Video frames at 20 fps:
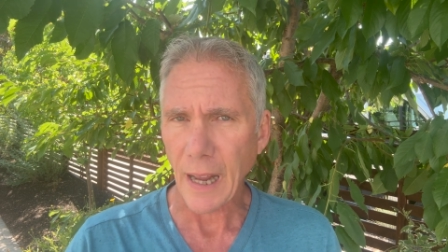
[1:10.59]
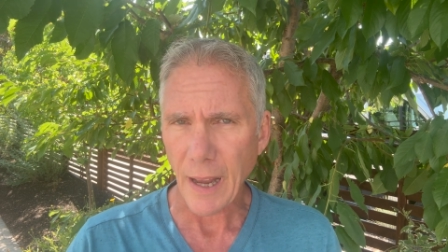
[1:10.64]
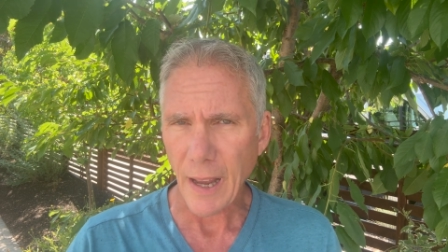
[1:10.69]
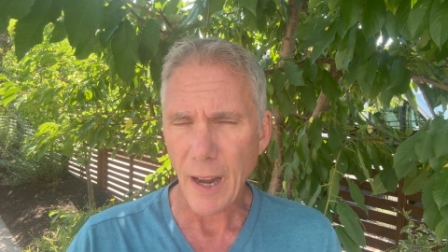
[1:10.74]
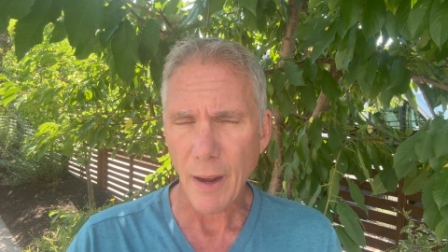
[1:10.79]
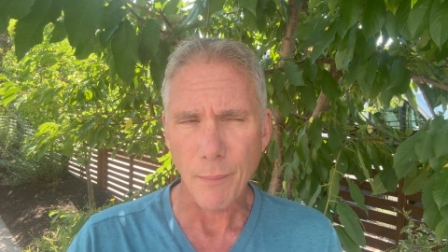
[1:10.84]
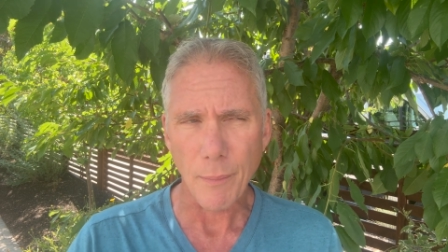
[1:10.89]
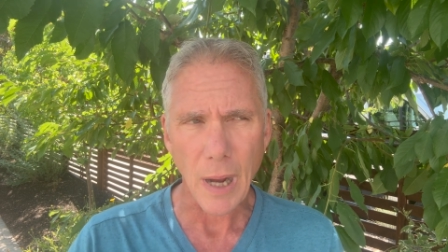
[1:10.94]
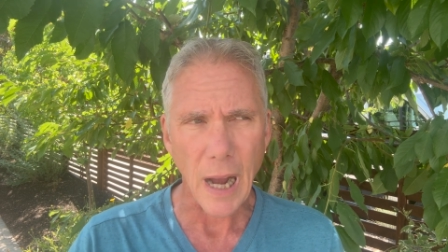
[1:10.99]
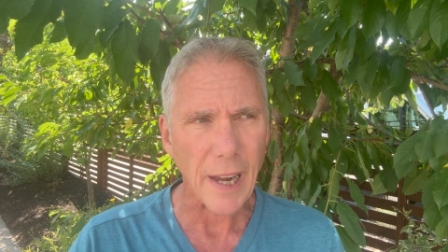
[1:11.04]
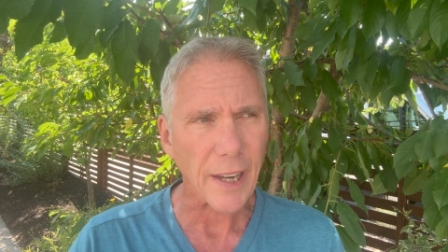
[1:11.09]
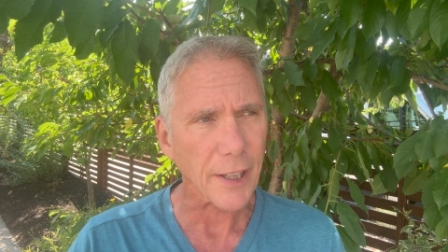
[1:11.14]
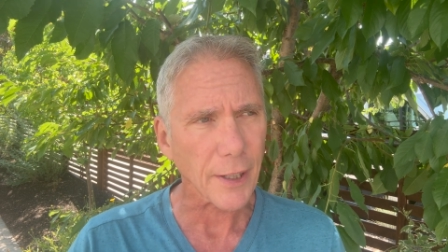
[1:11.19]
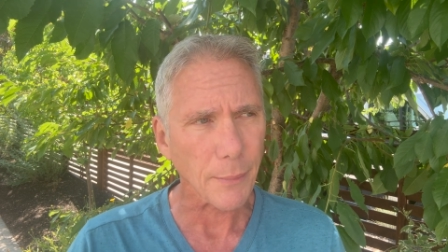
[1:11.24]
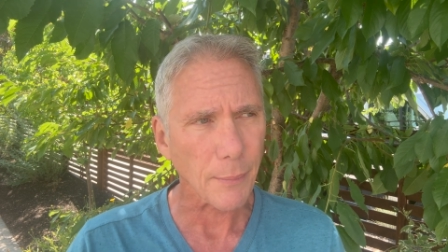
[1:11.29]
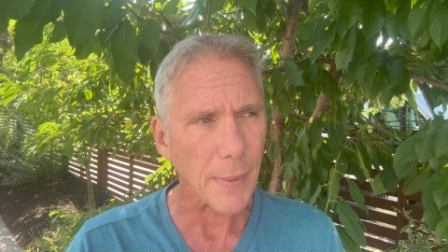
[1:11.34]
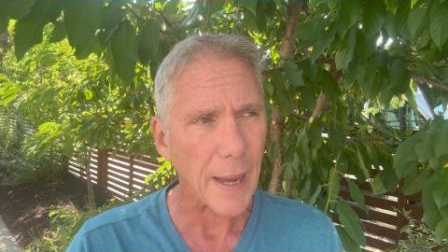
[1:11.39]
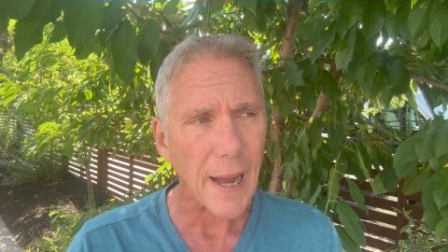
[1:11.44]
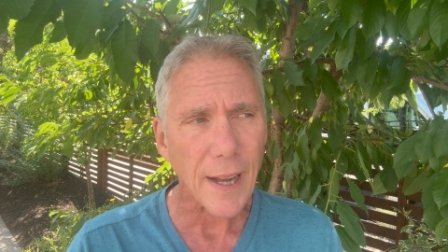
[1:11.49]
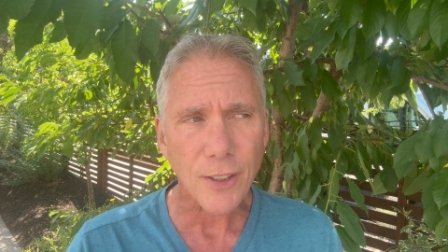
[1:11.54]
And I can
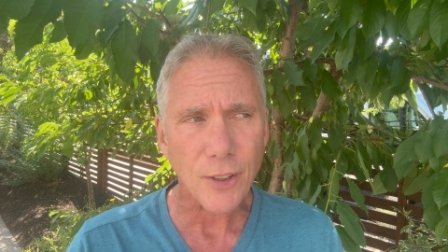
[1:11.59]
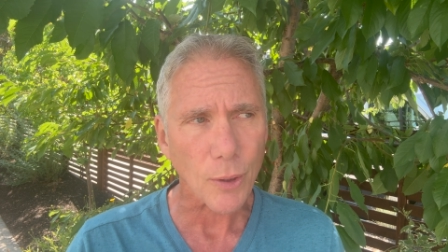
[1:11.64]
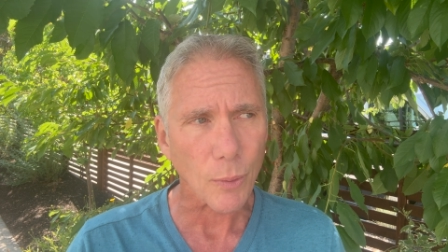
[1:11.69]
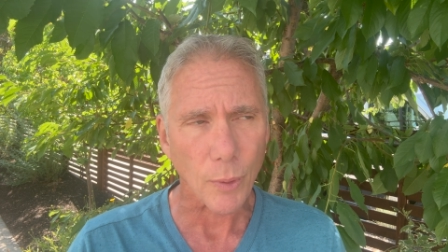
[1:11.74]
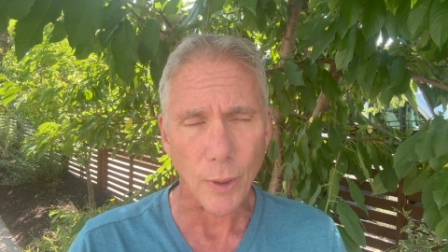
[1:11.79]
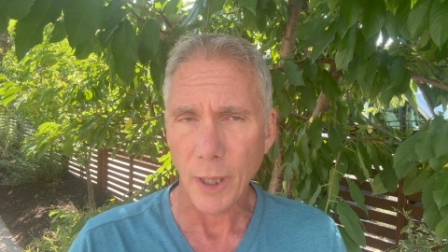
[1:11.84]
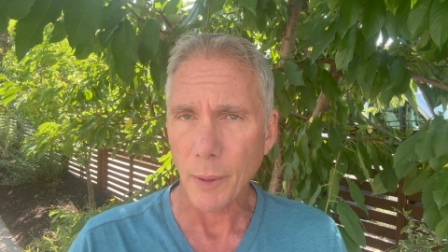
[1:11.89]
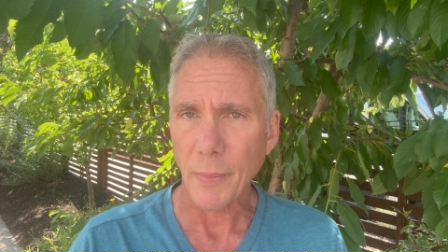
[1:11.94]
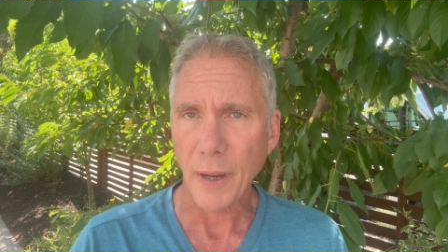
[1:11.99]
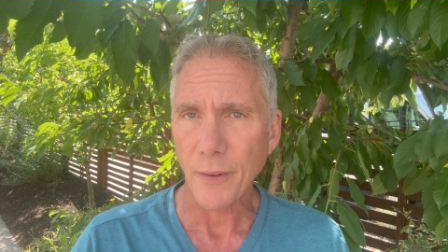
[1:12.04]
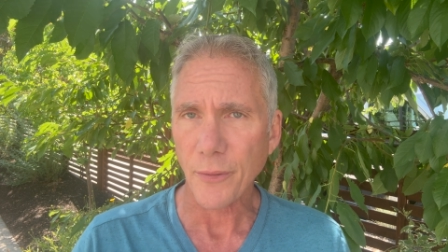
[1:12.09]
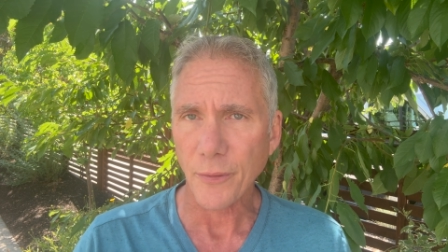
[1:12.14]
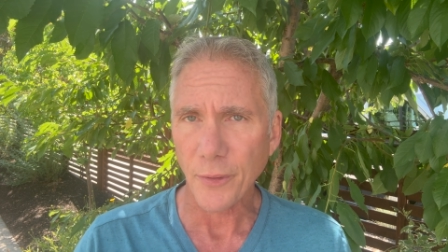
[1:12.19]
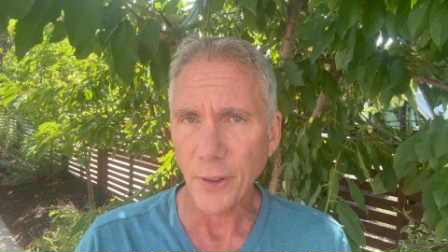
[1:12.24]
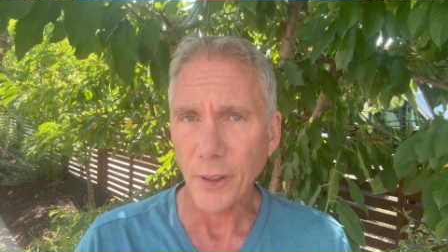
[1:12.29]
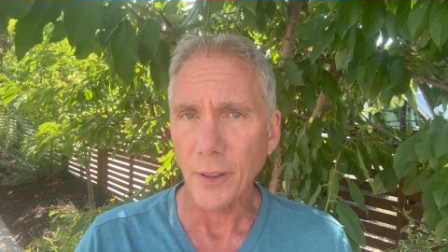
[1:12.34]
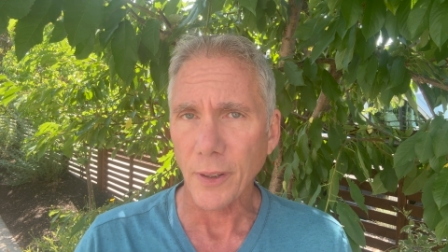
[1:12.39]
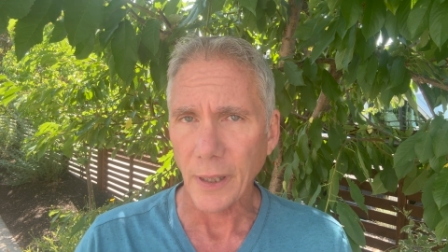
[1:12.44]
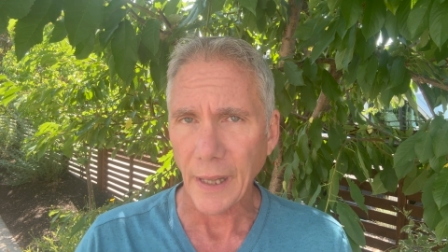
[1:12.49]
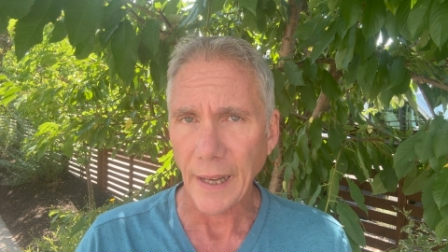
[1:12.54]
imagine what it might
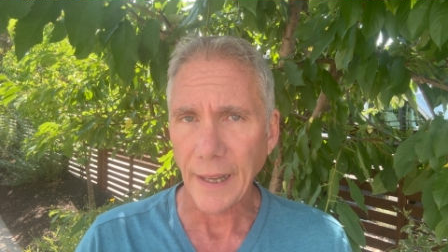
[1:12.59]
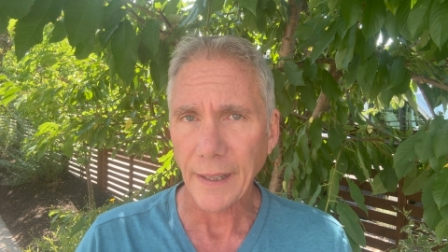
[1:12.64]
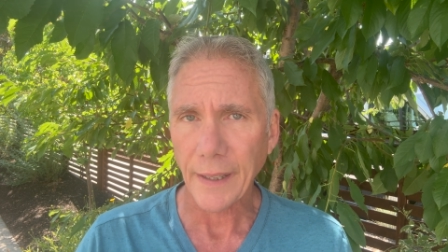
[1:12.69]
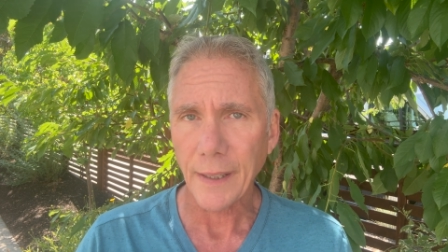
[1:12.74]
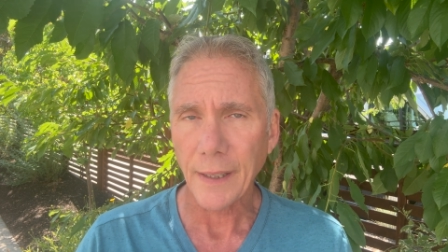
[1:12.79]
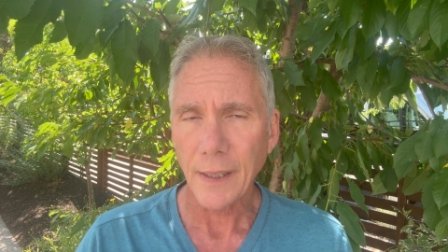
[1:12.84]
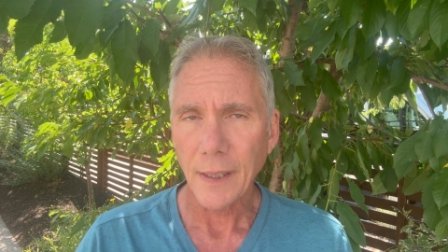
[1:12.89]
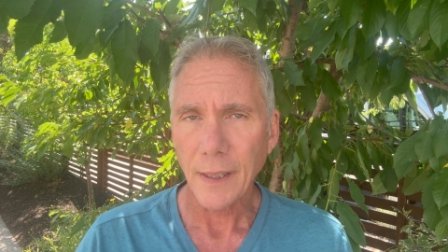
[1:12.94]
feel like